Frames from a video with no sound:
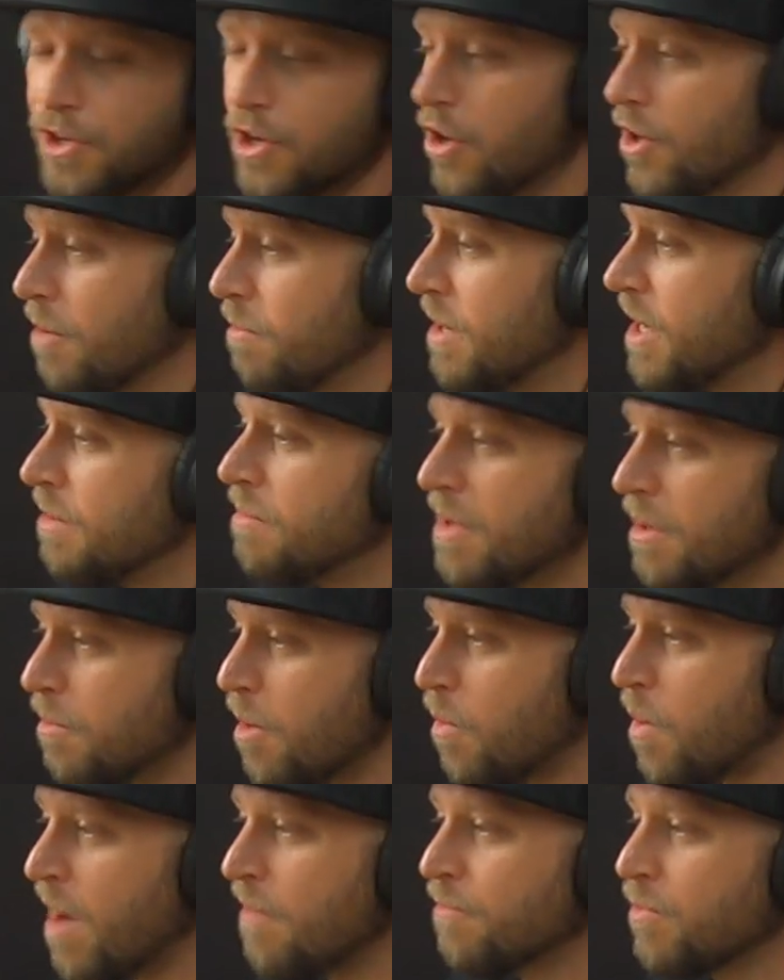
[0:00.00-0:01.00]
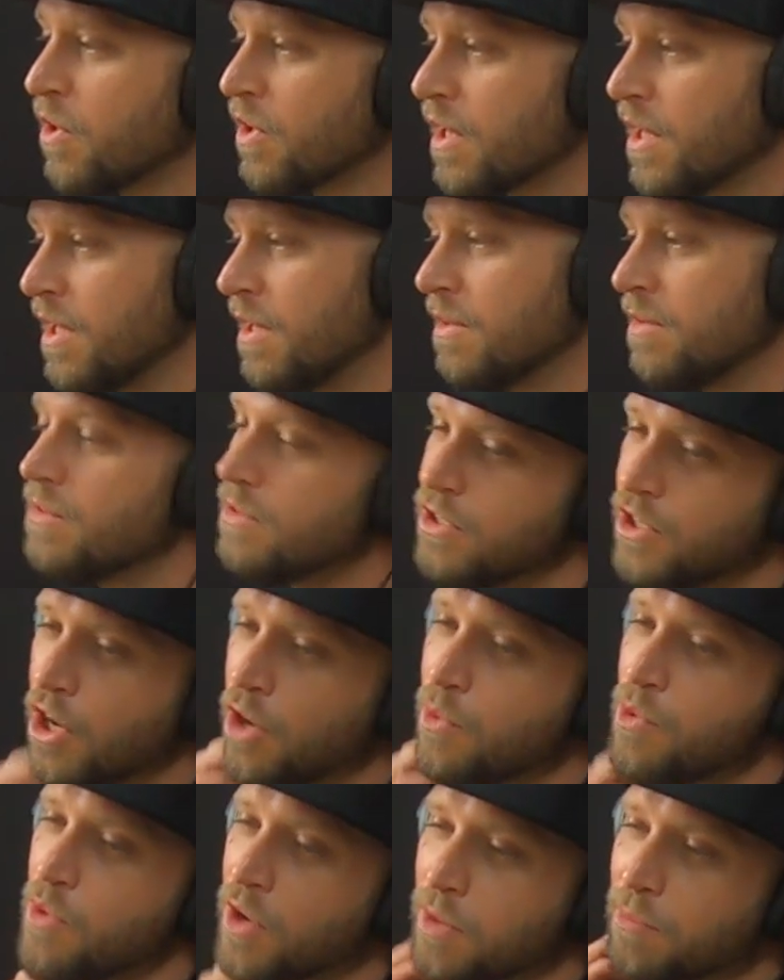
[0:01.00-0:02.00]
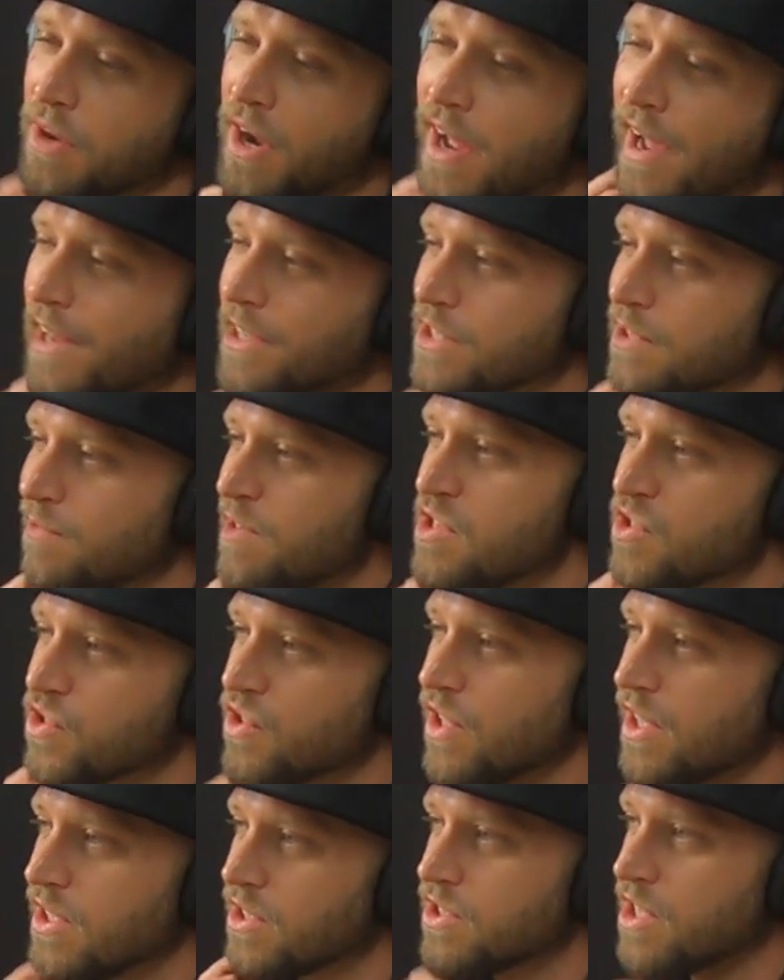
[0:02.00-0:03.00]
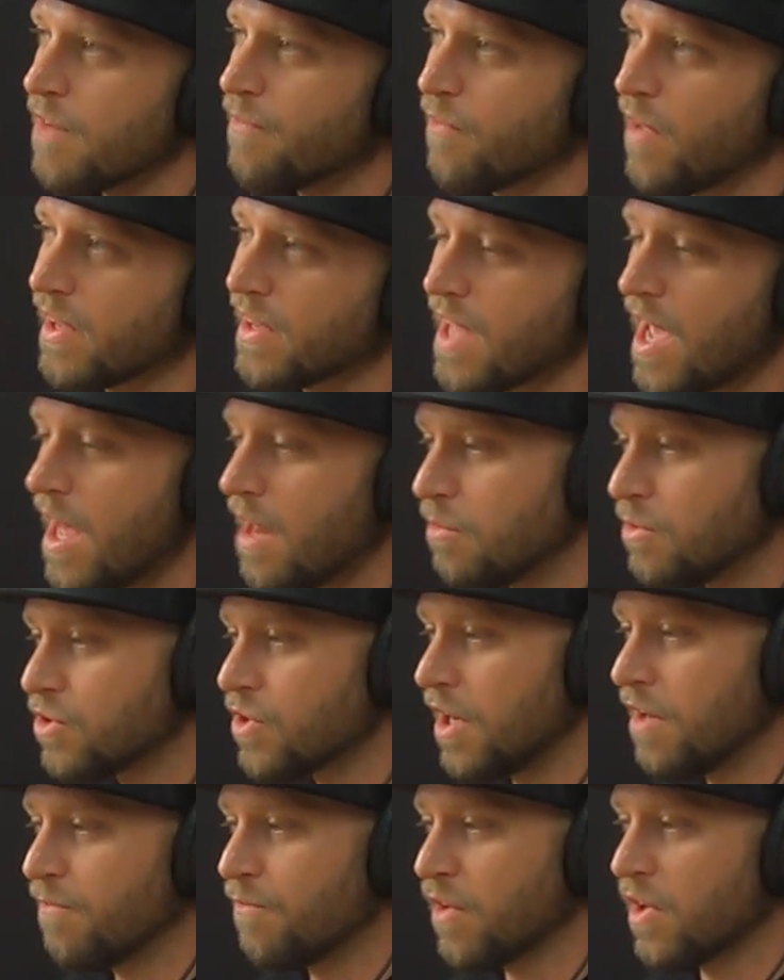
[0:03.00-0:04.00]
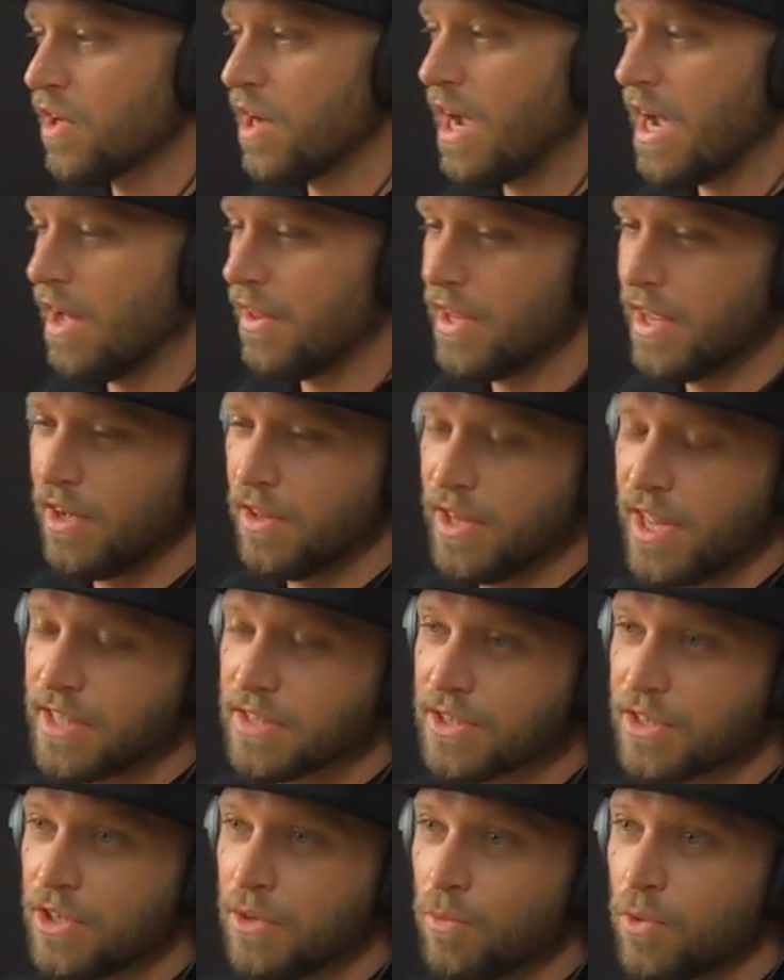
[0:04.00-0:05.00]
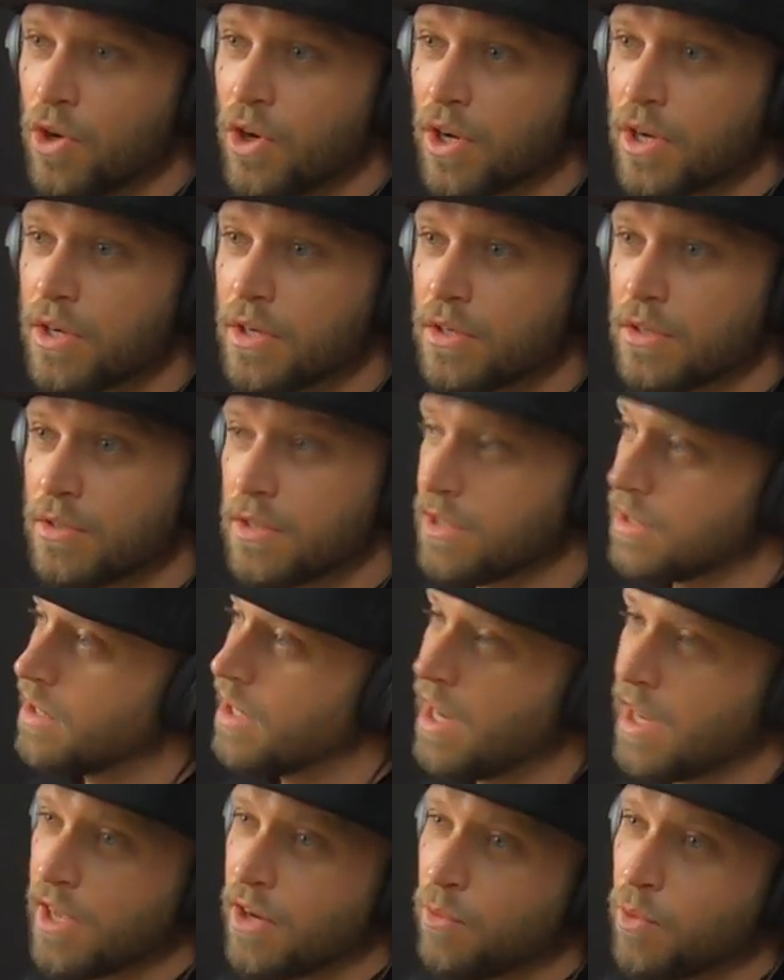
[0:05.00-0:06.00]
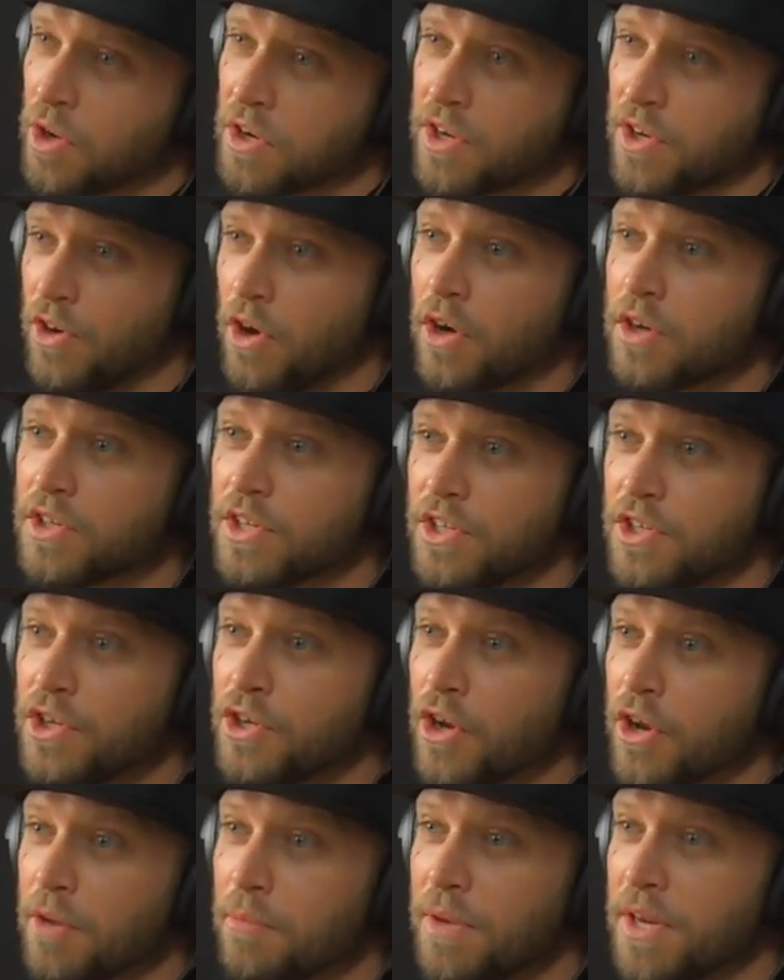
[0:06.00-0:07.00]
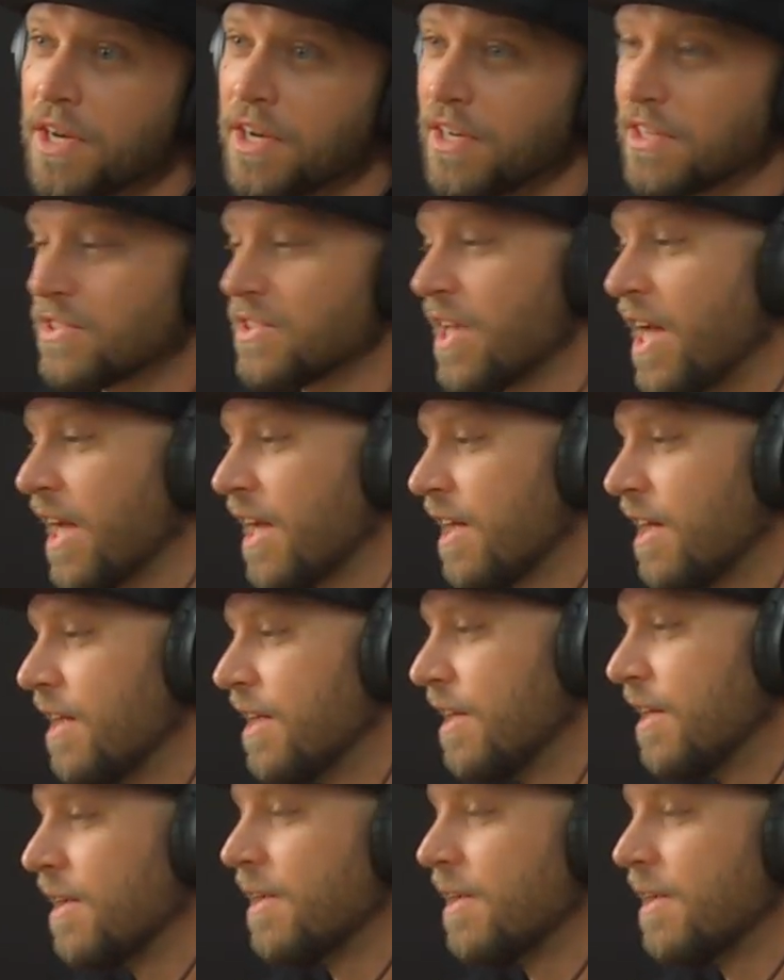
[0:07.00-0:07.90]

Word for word: you know what I mean. Me and my wife looking, you know, we want to buy a house eventually and stuff like that, and we're trying to figure out how the hell that's going to work because it ain't going to work in Auckland. You know what I mean? And nah, it's like, man, that's